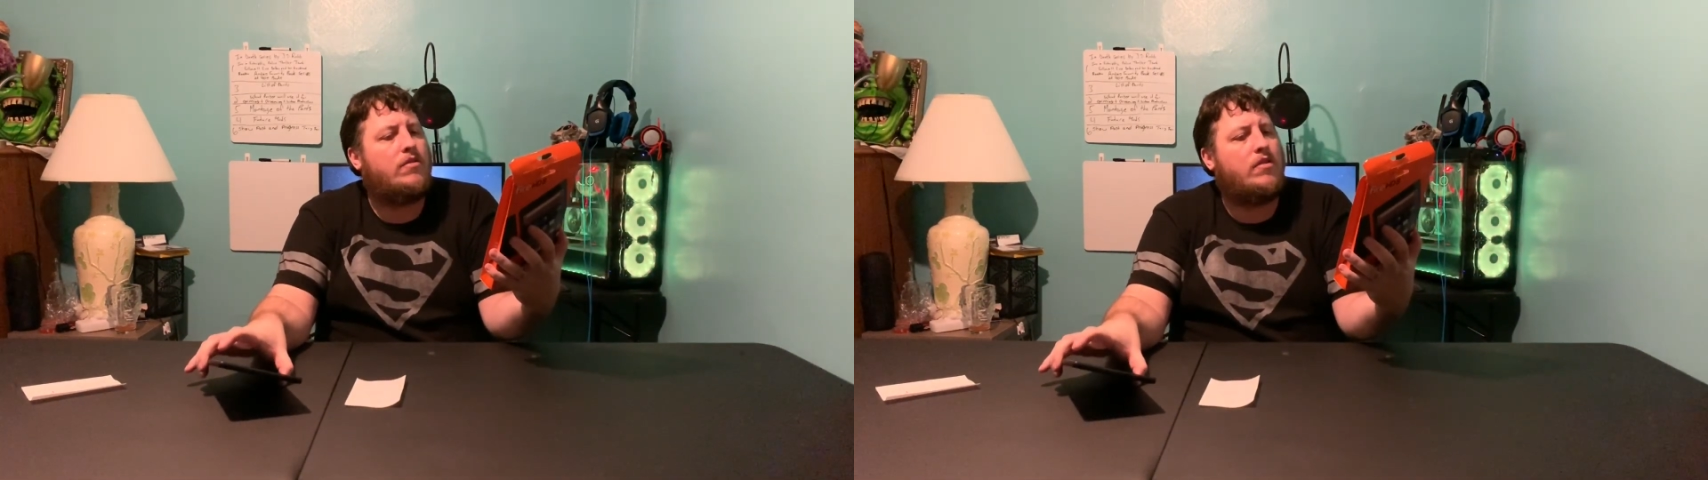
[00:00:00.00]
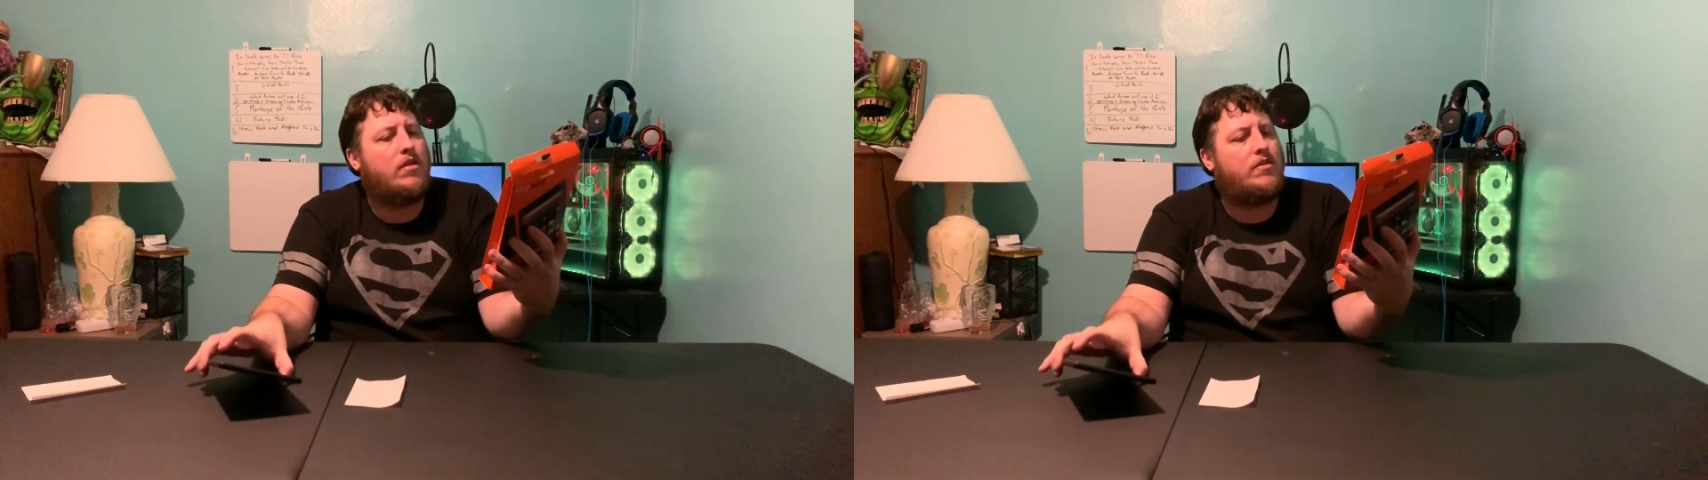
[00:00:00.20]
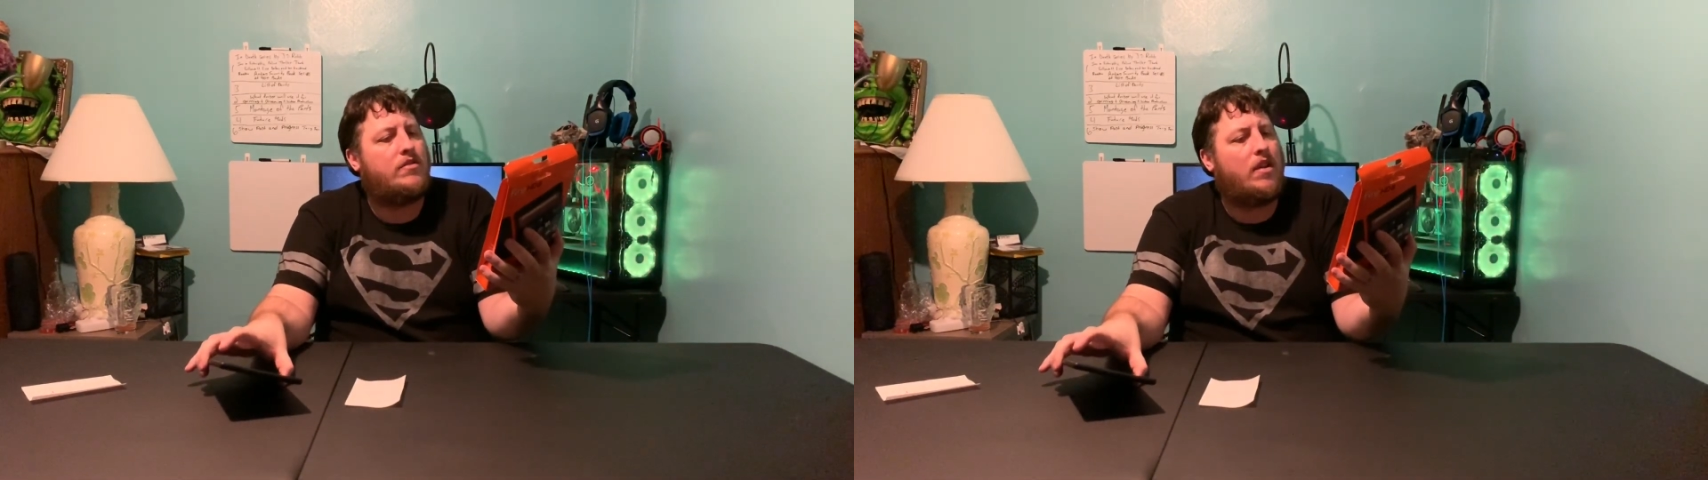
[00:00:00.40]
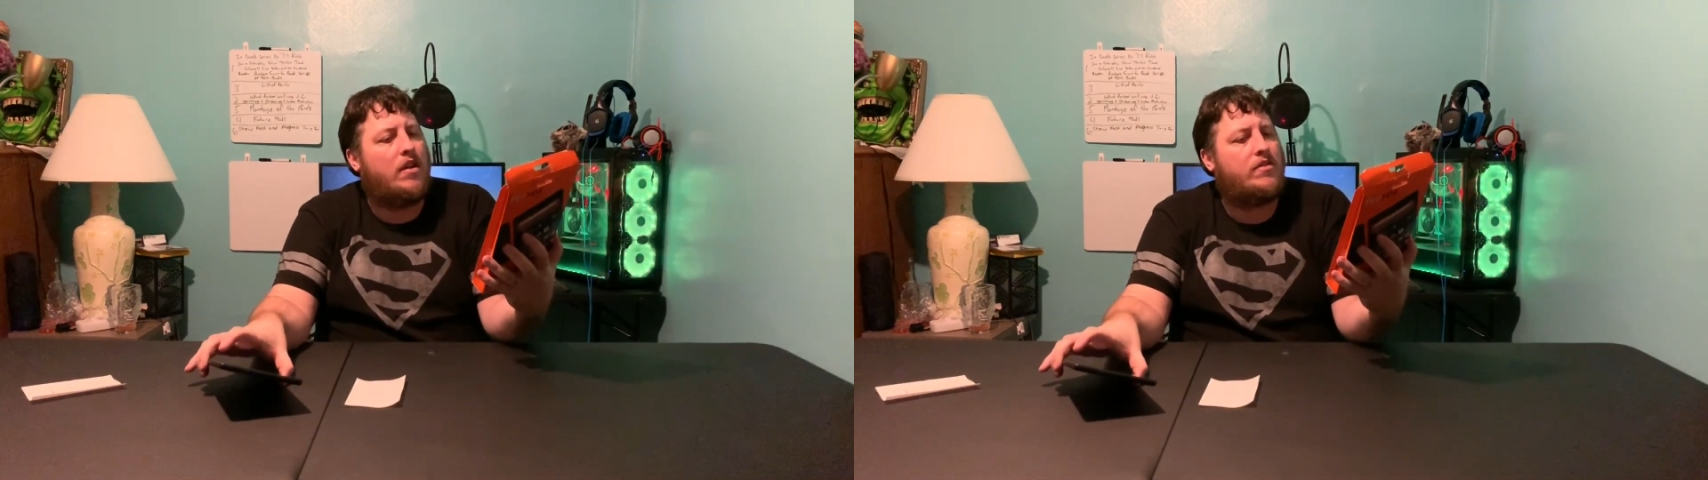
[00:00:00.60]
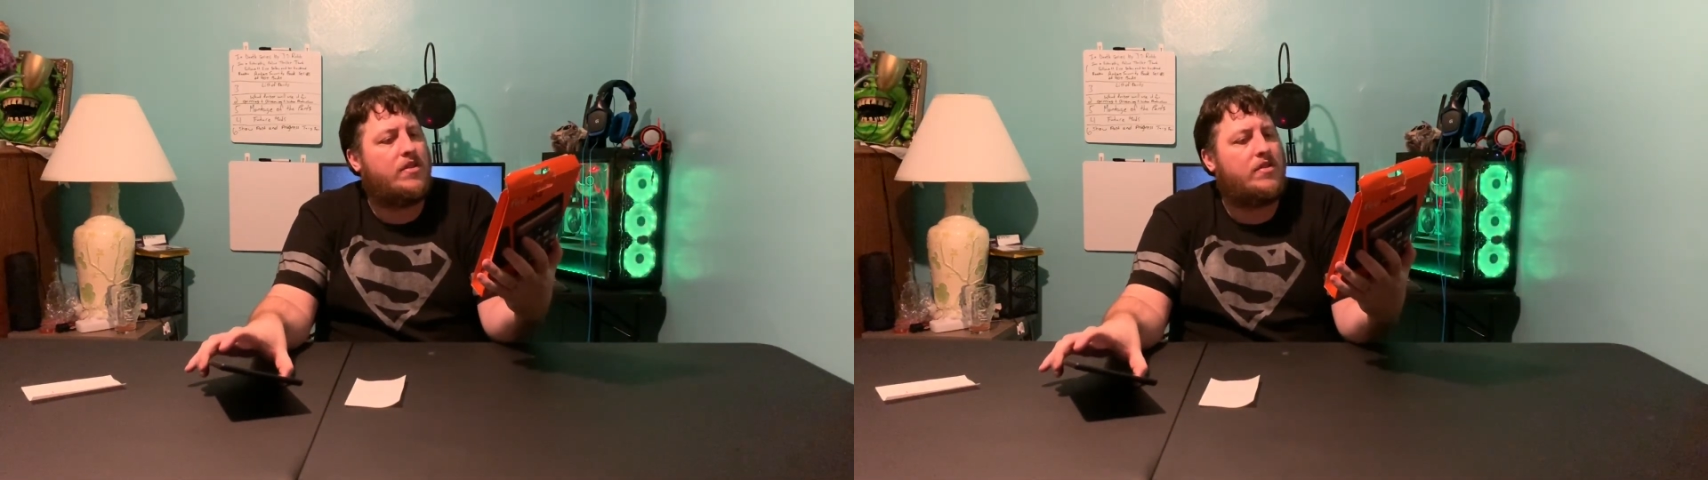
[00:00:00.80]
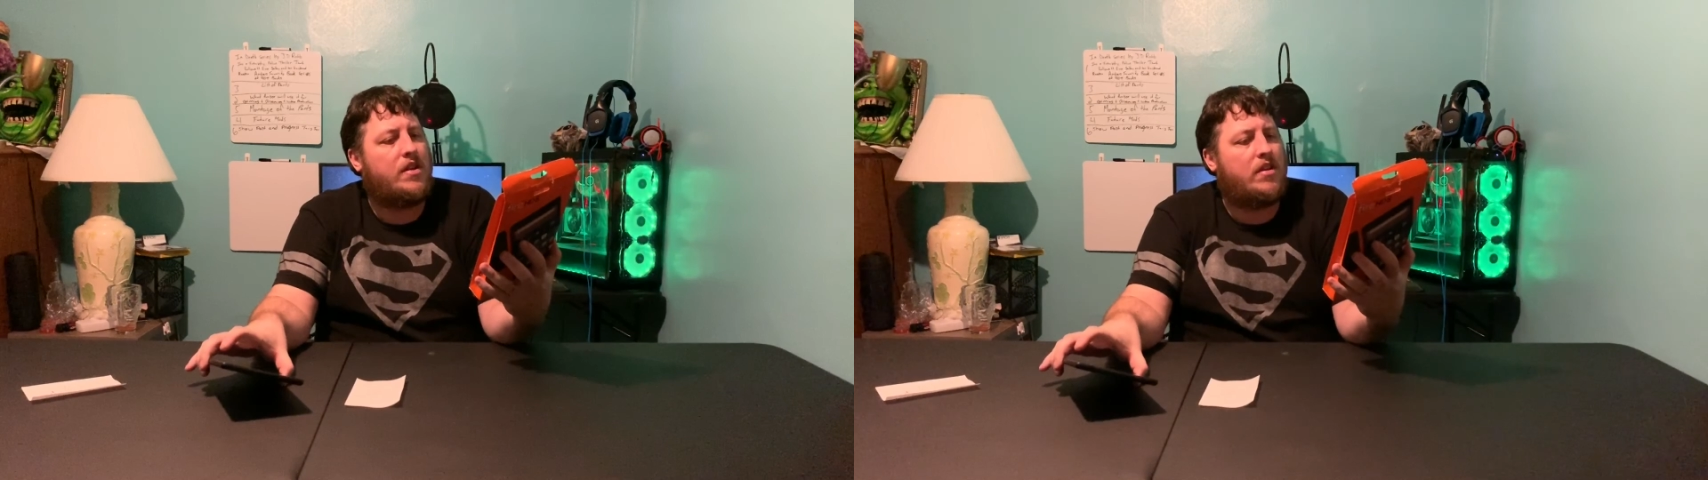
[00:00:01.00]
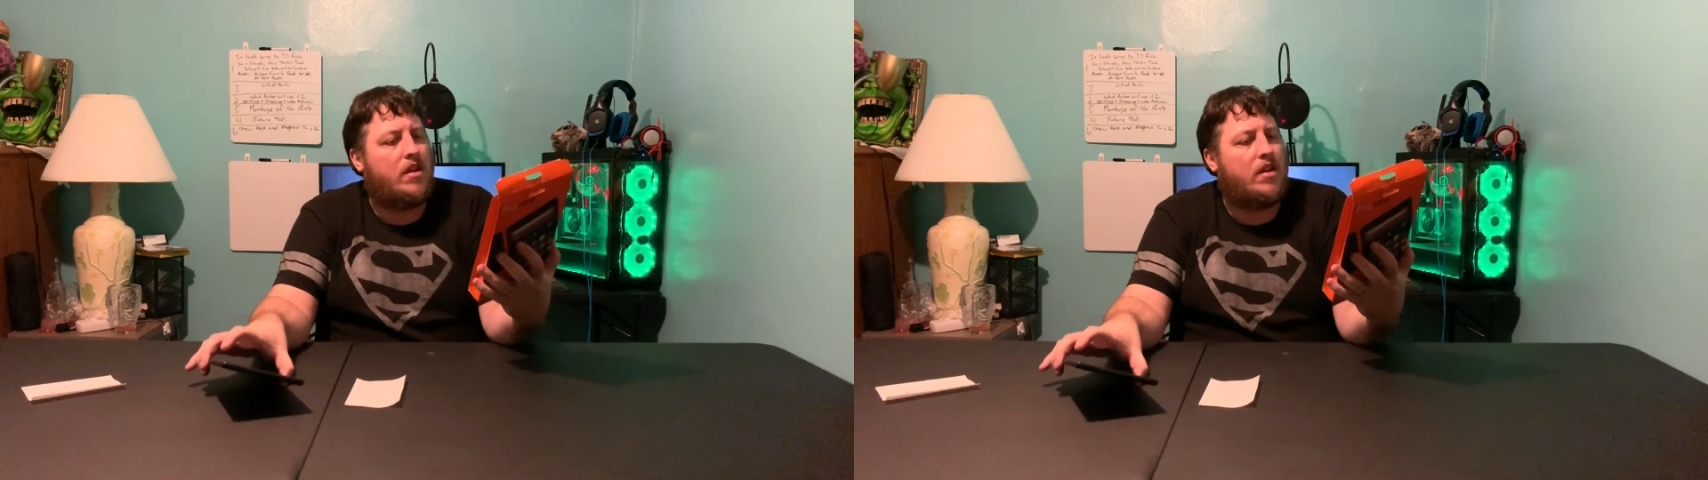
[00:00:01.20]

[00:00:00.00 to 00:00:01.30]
so it's got 16